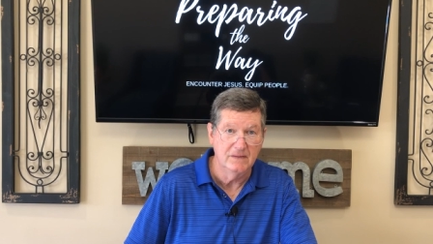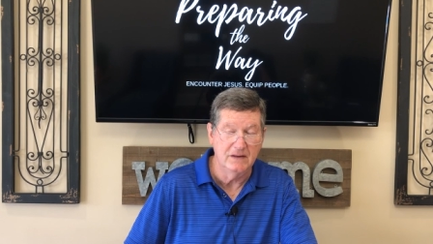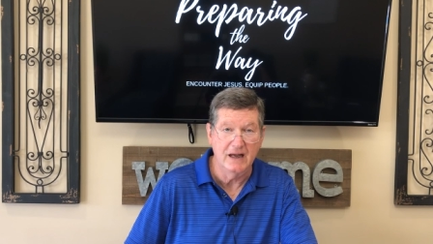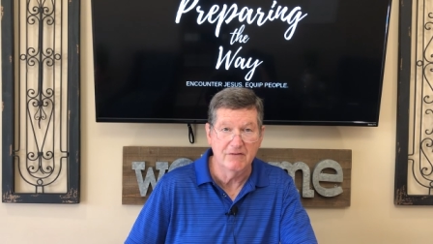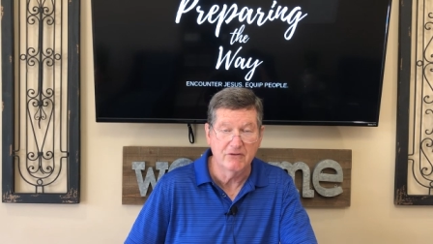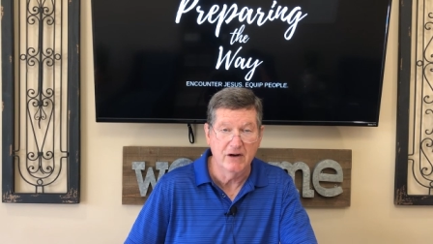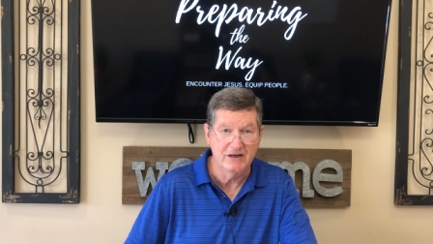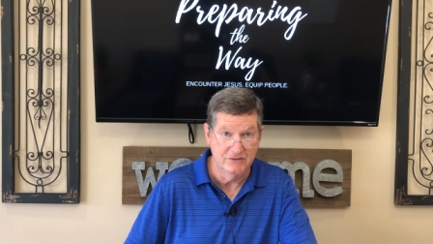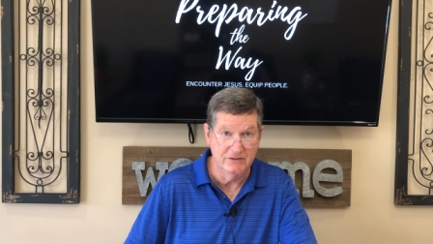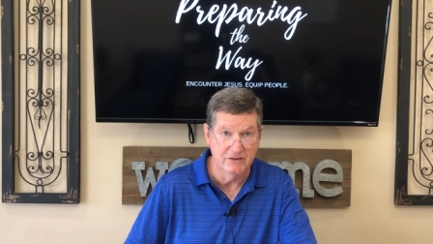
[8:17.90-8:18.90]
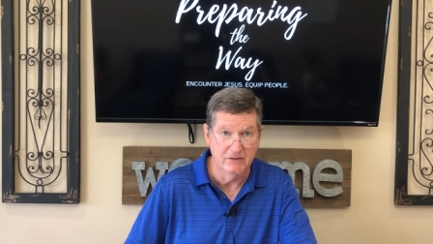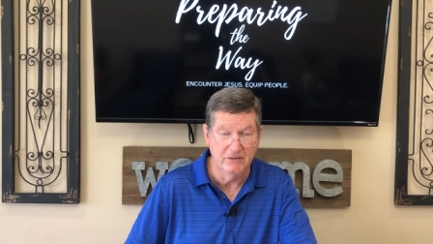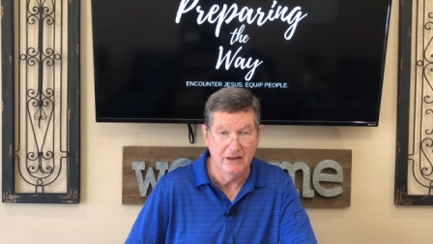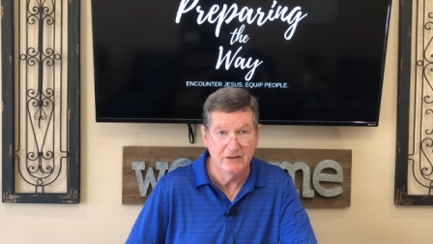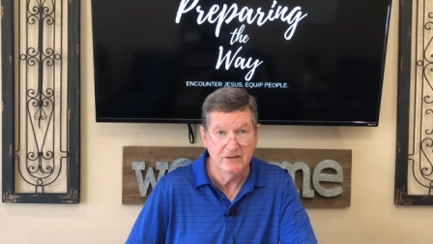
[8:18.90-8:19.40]
the day of Christ's return,
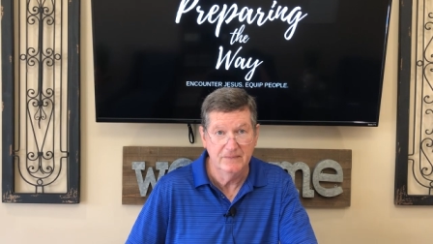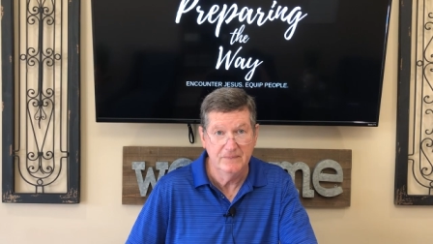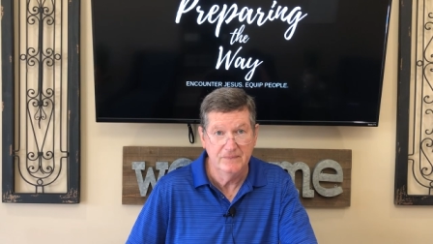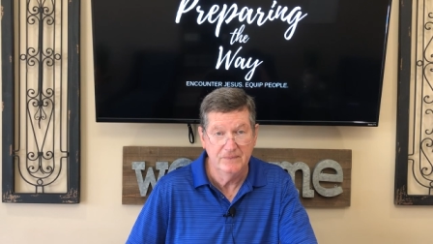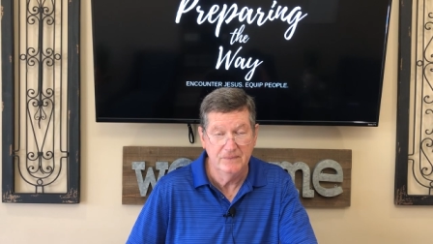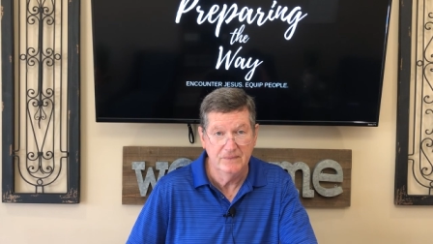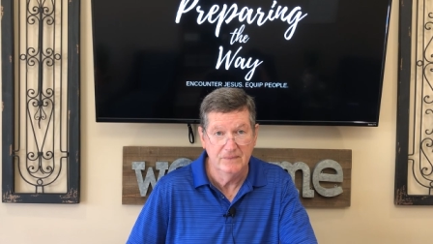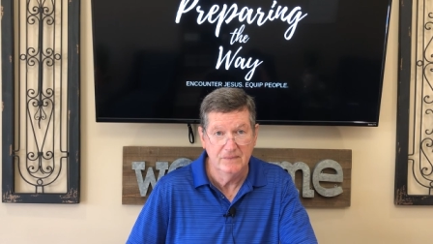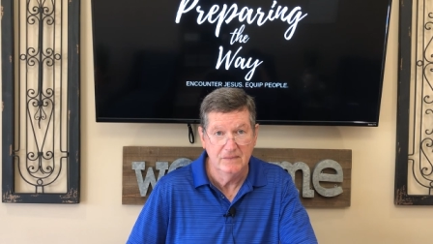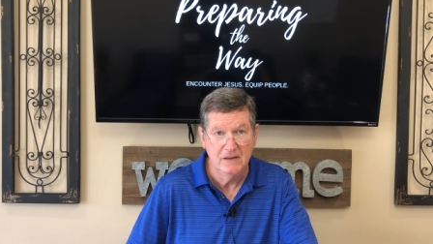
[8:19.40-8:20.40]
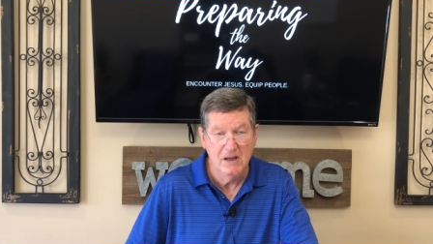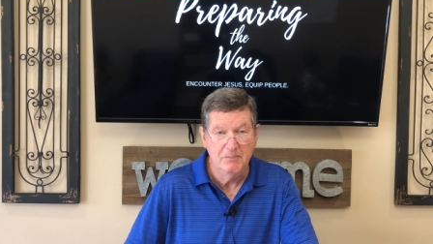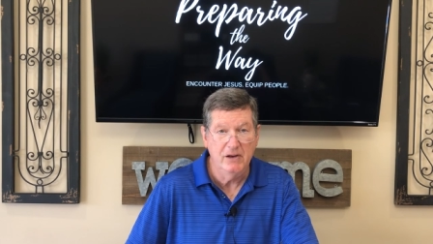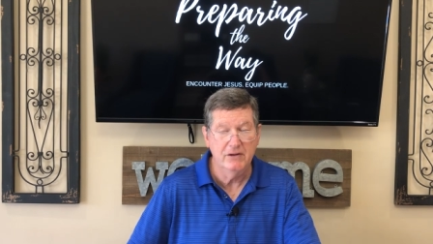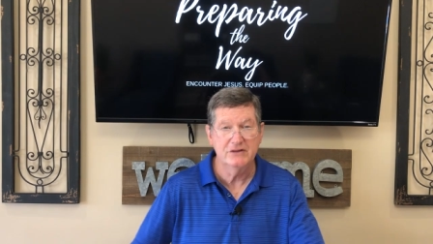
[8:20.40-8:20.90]
rather.
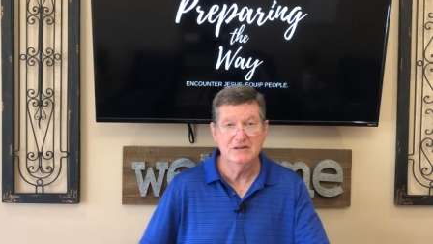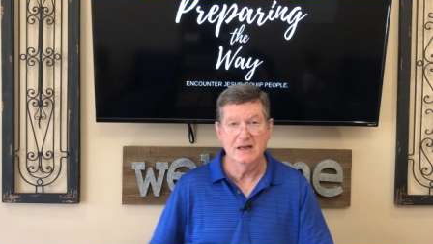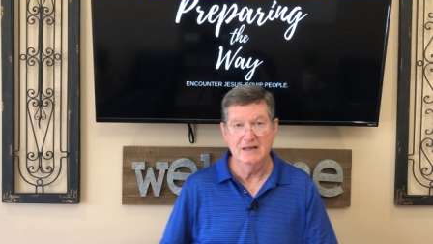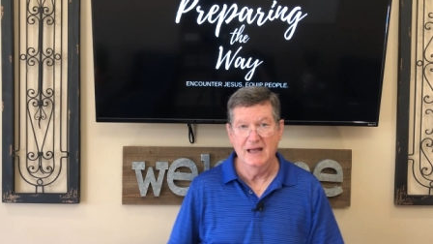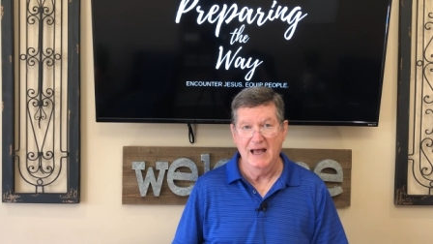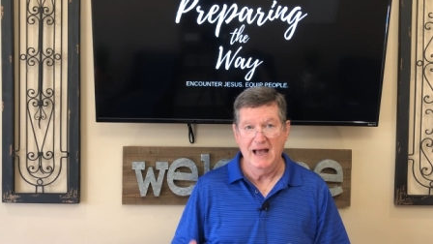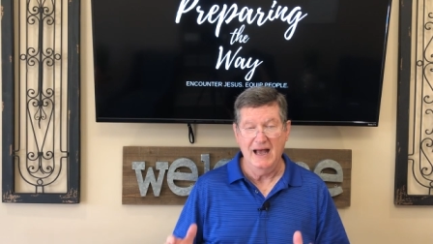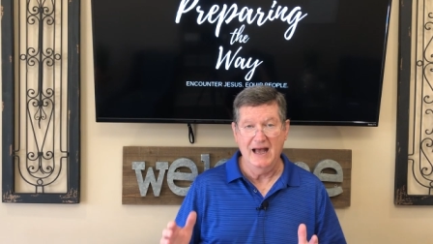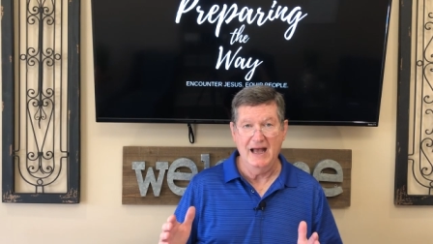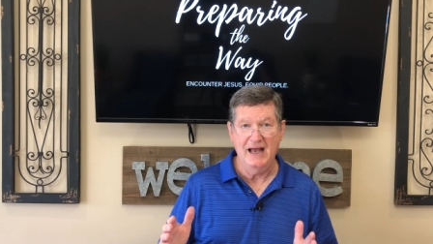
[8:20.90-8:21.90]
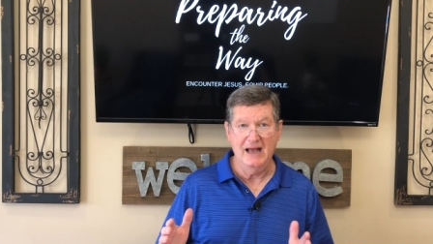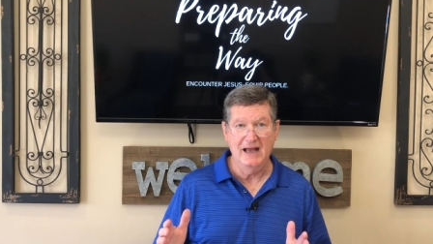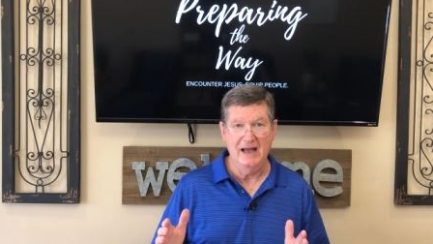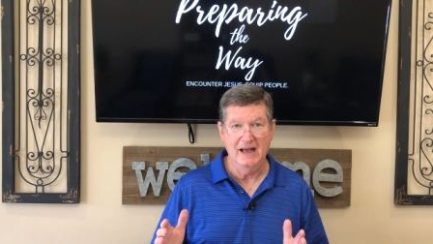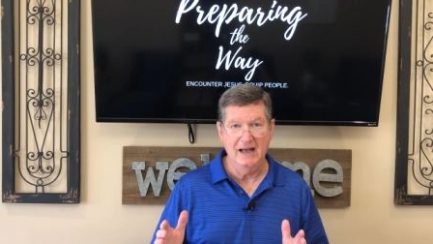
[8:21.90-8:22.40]
Paul is saying,
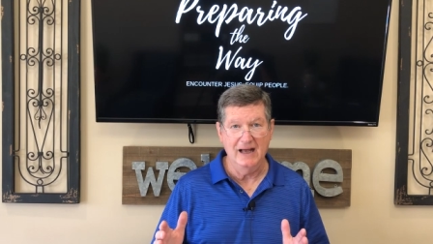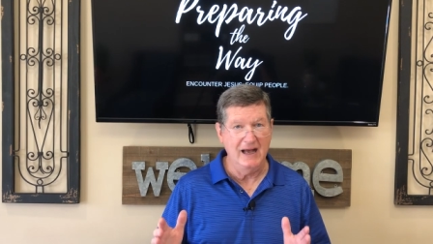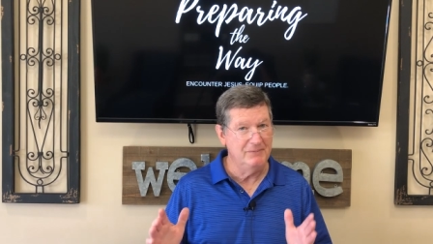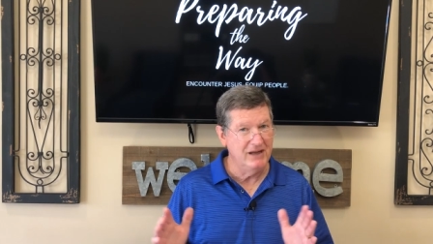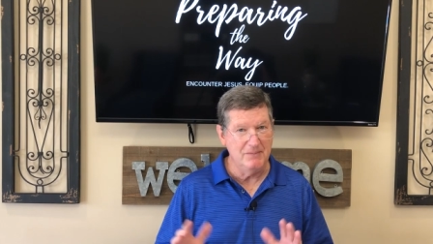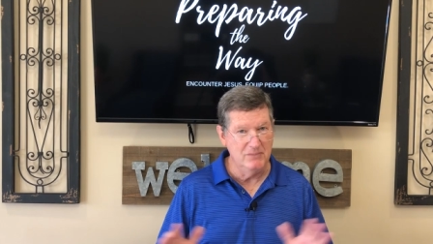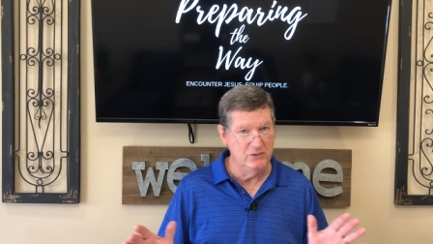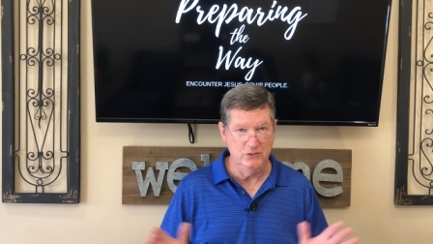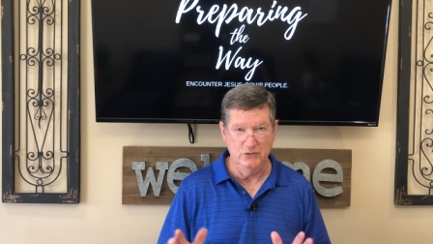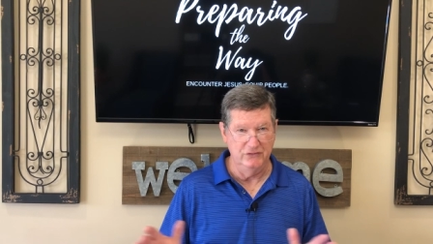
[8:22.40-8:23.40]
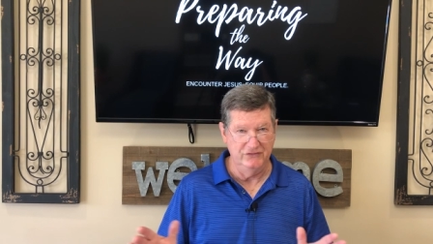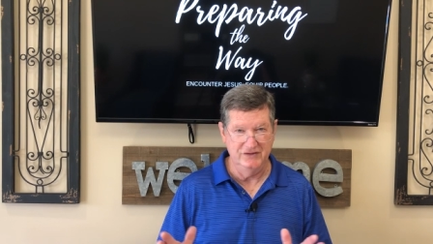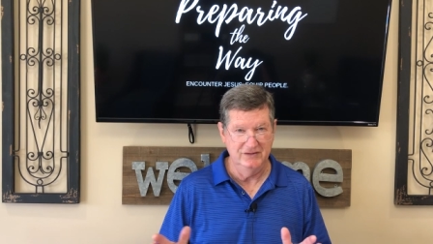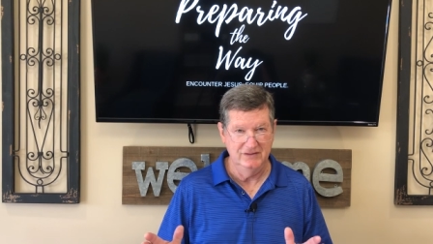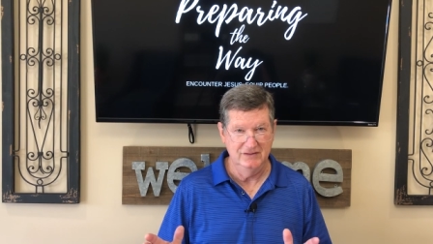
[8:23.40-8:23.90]
I'm not moved.